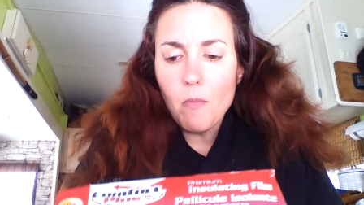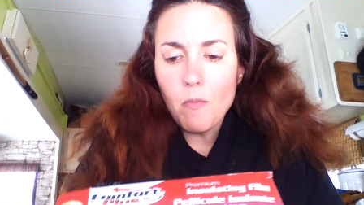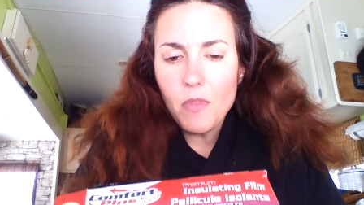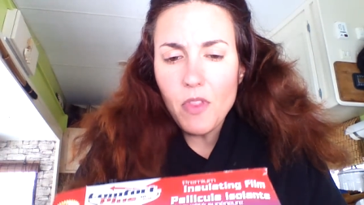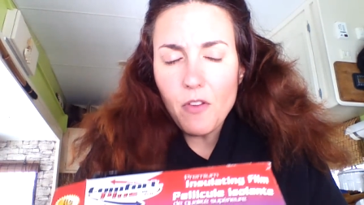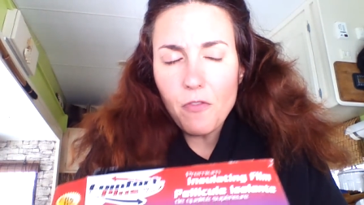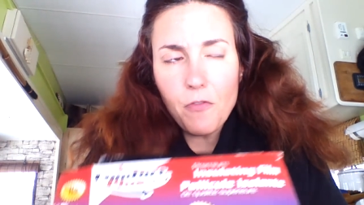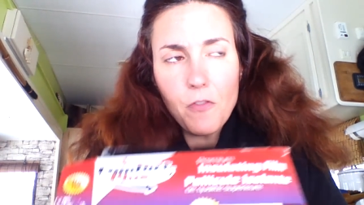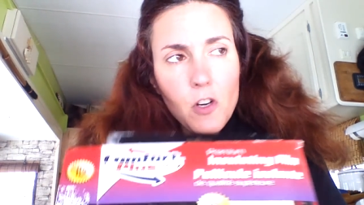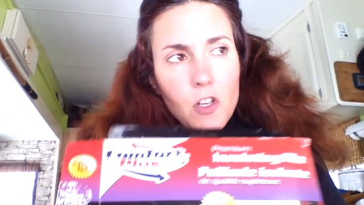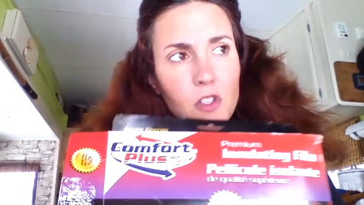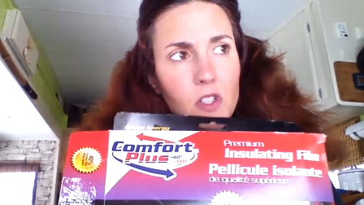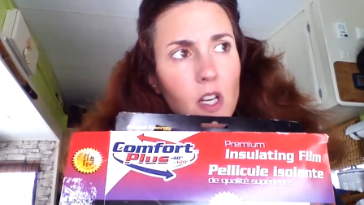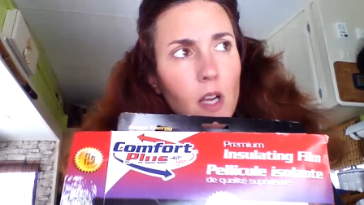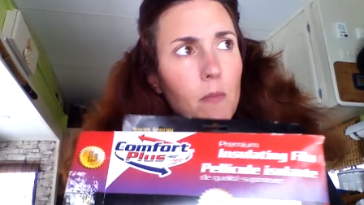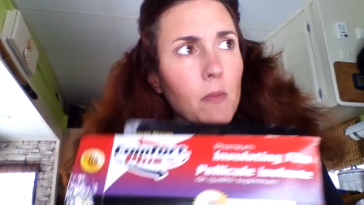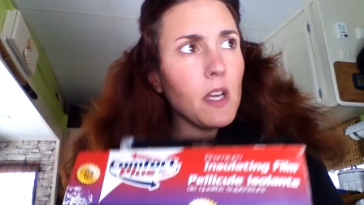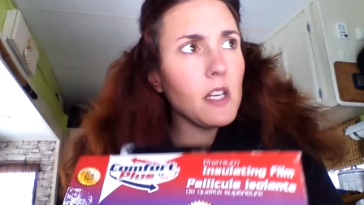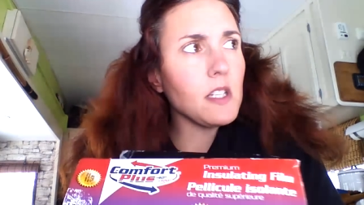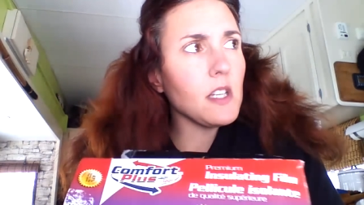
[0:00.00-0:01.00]
the first
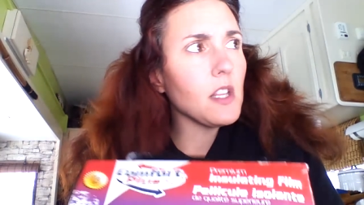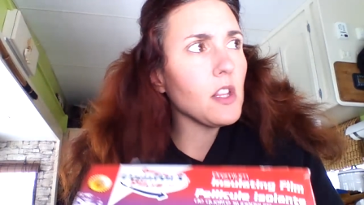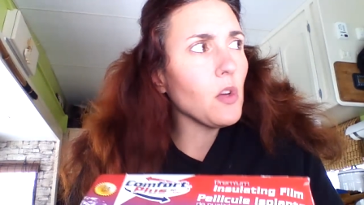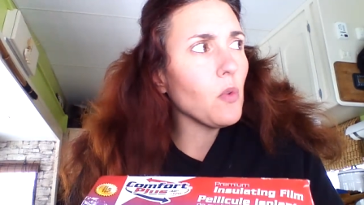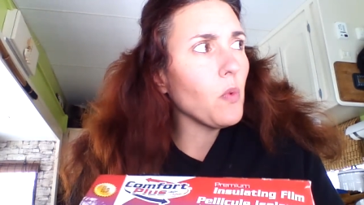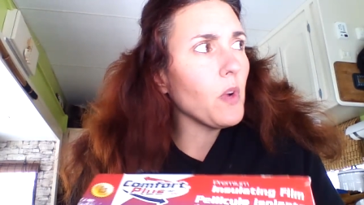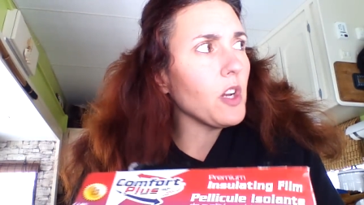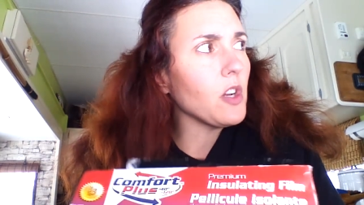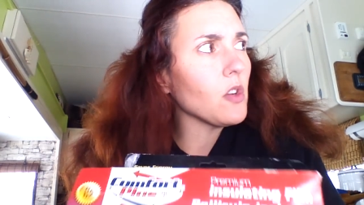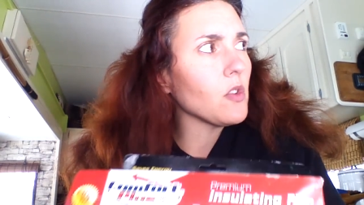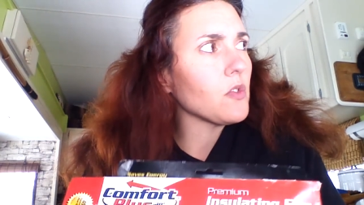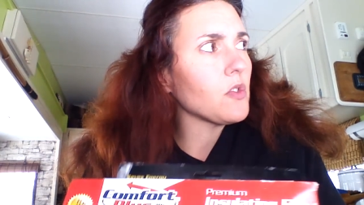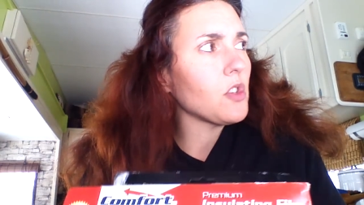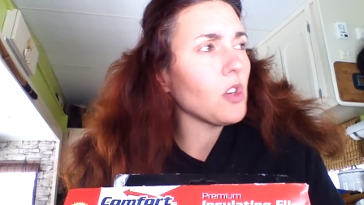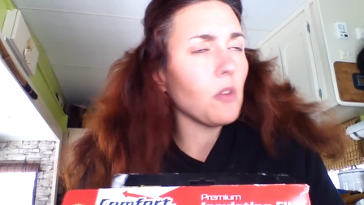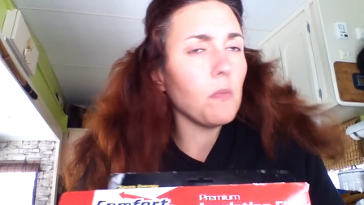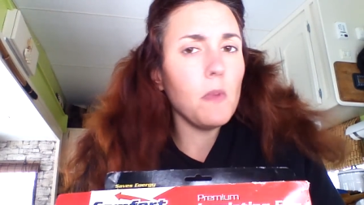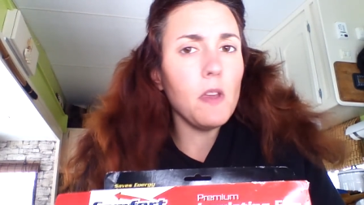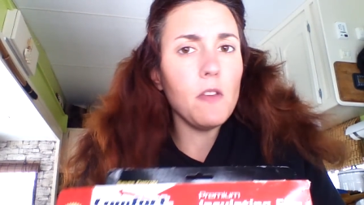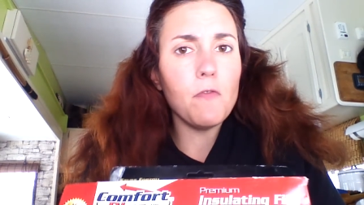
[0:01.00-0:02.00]
time I did the windows
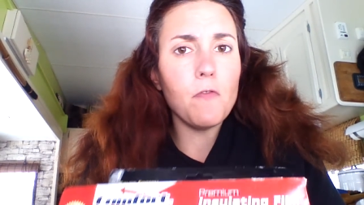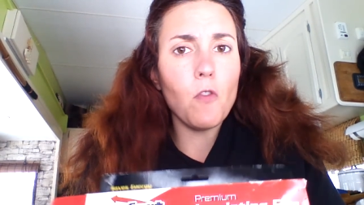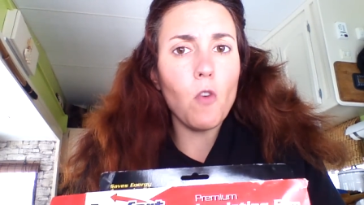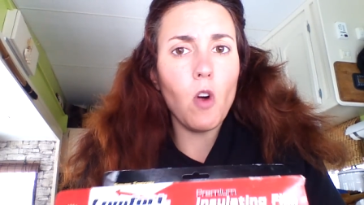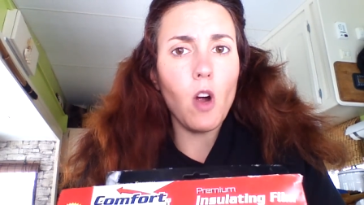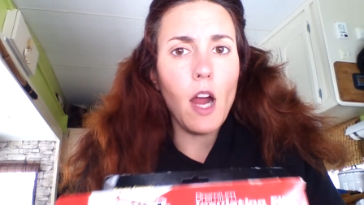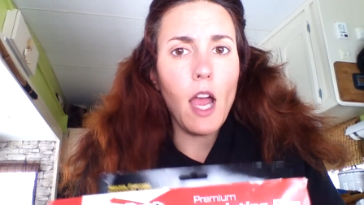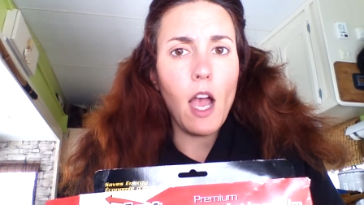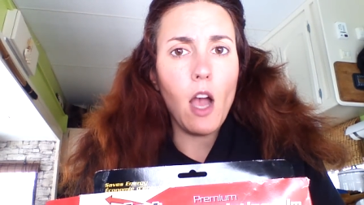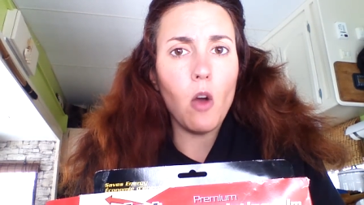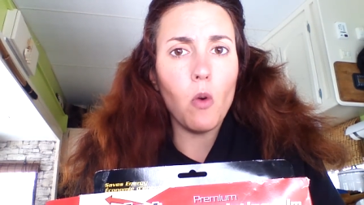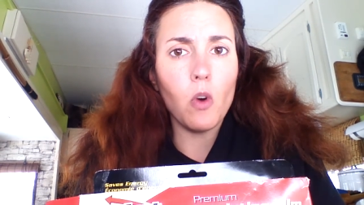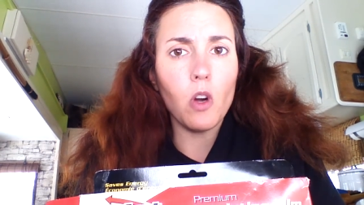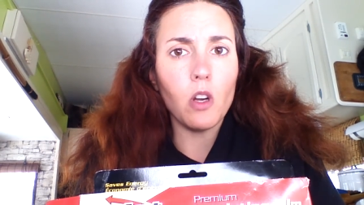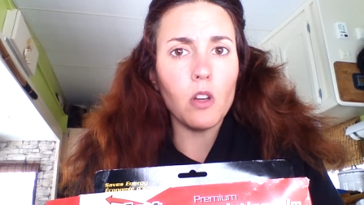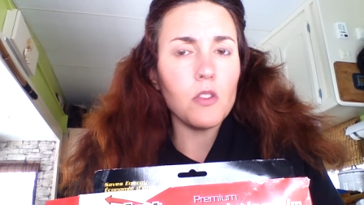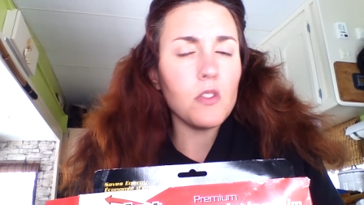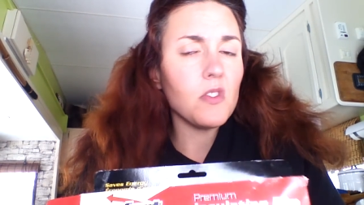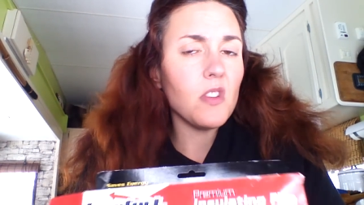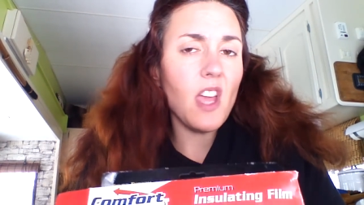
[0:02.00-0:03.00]
took me four
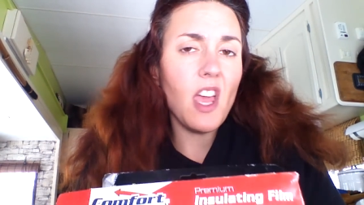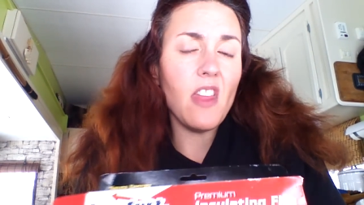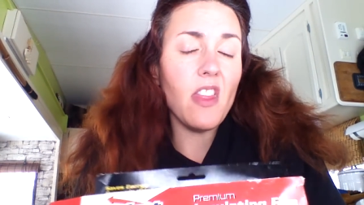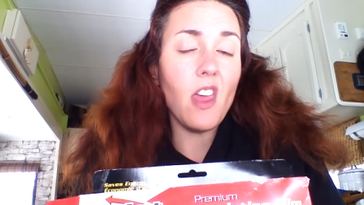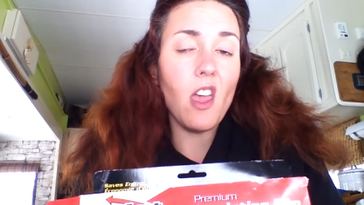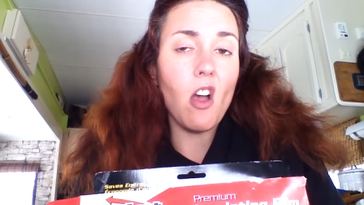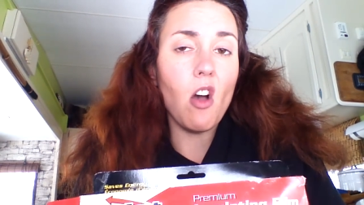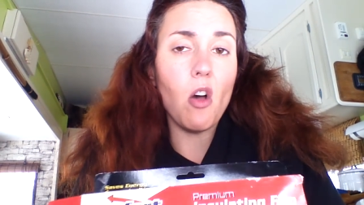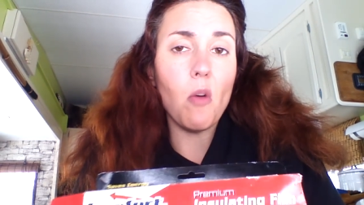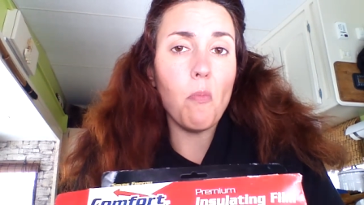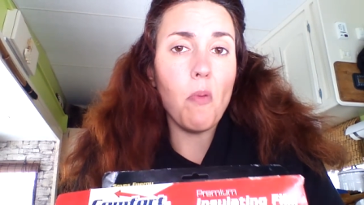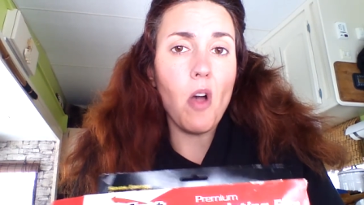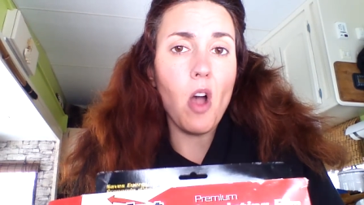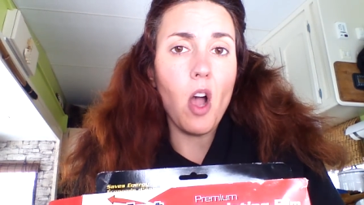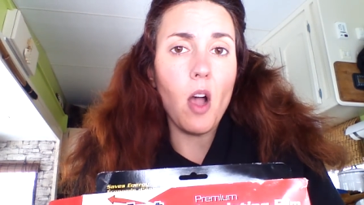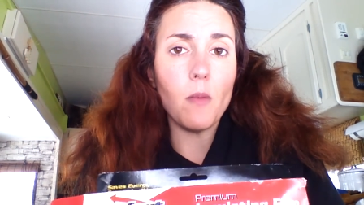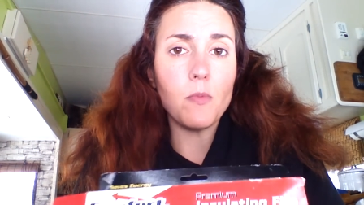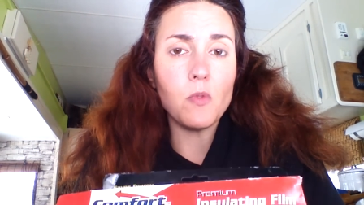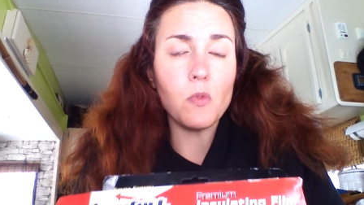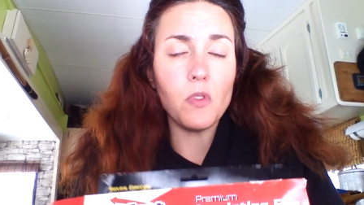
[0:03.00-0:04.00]
hours and they all
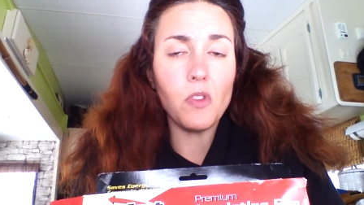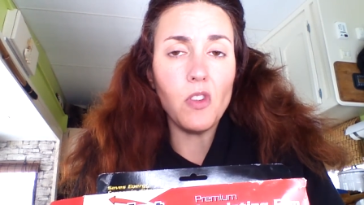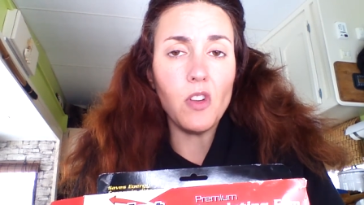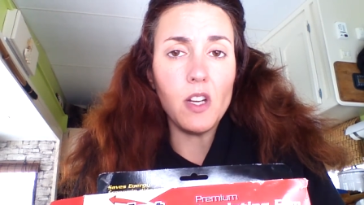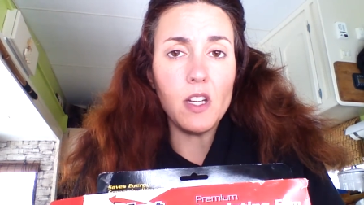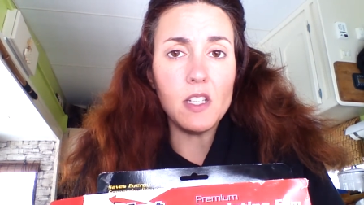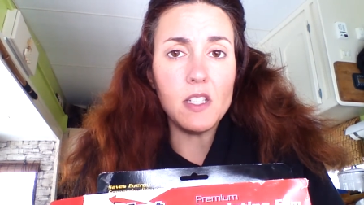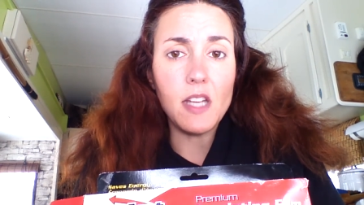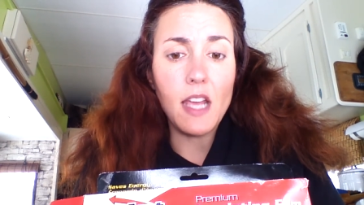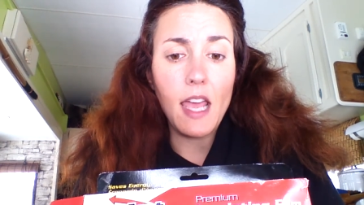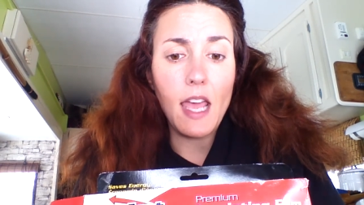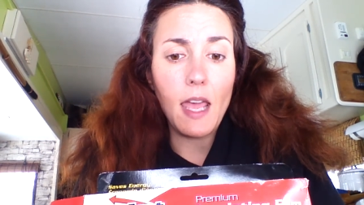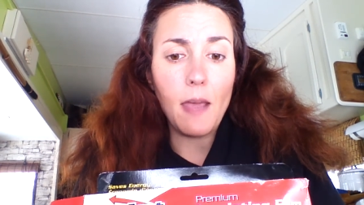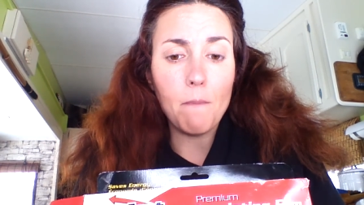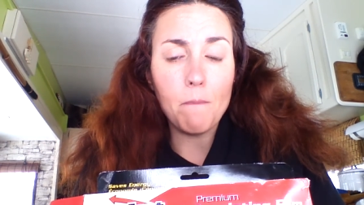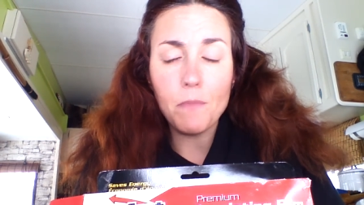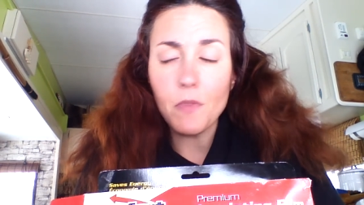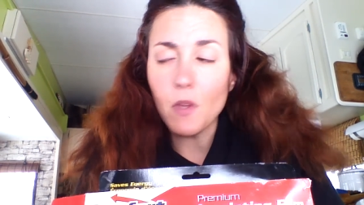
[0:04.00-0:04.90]
popped within a day.